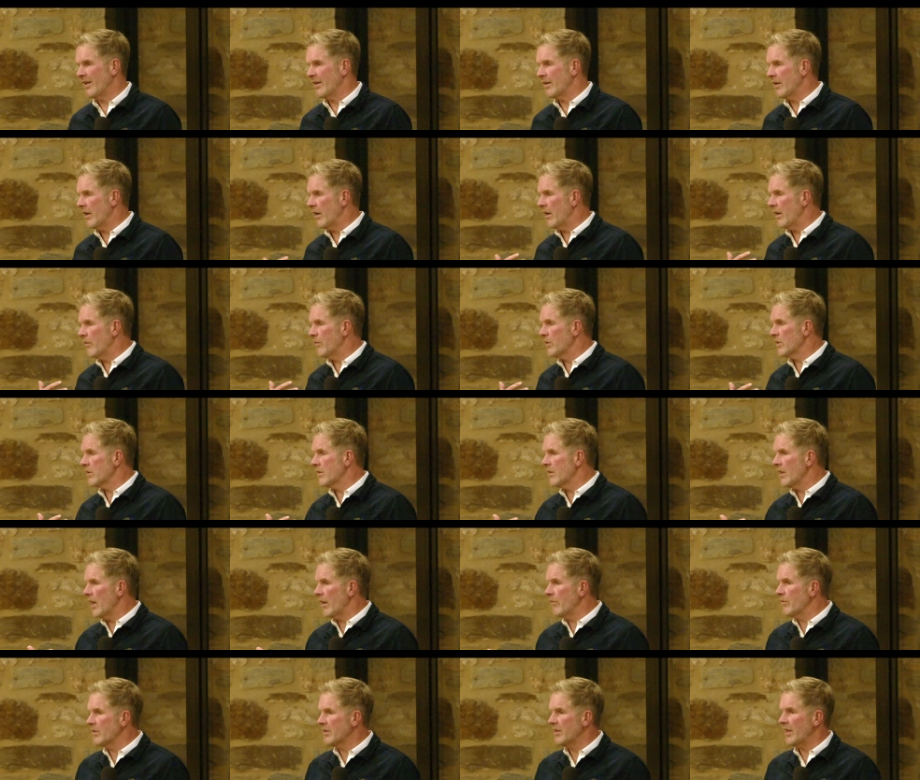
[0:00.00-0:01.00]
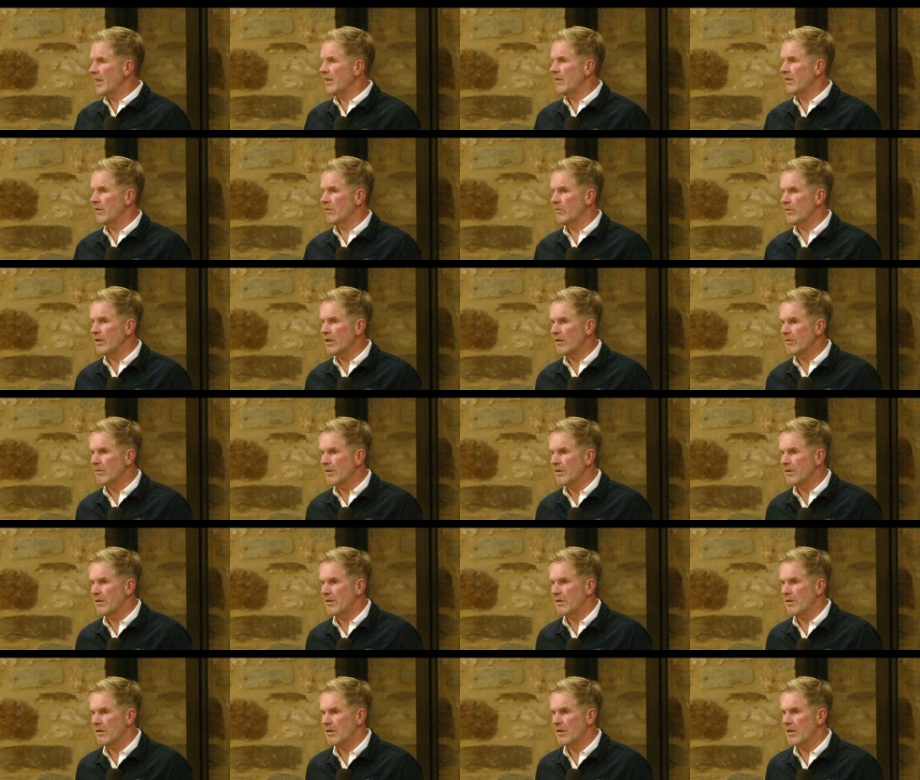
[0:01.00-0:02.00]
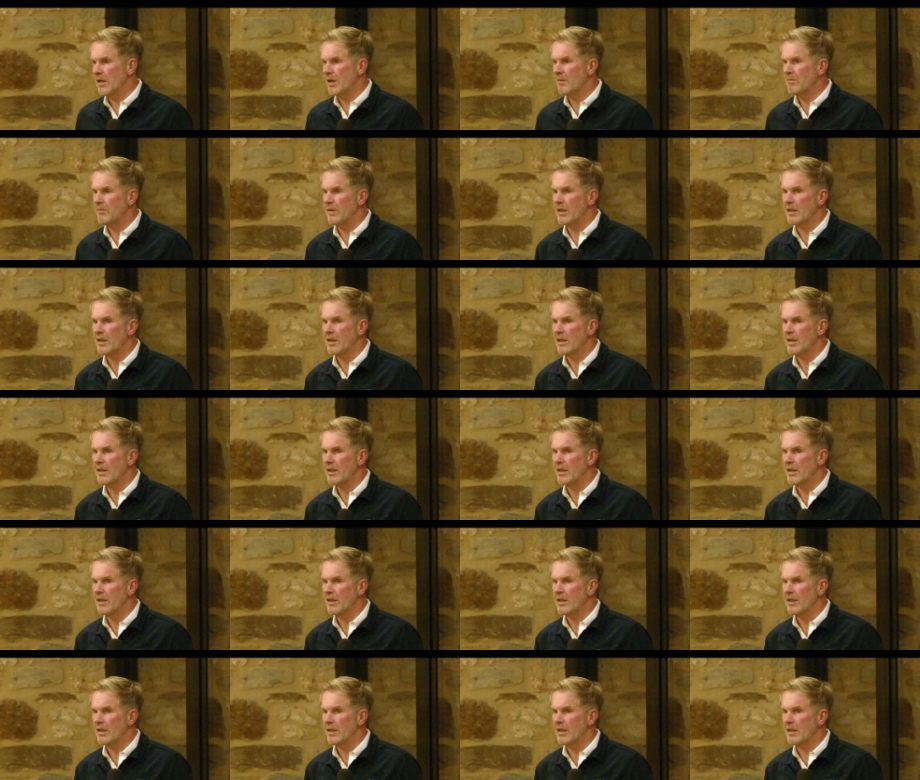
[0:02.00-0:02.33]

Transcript: And I, I was I was there the other week with um,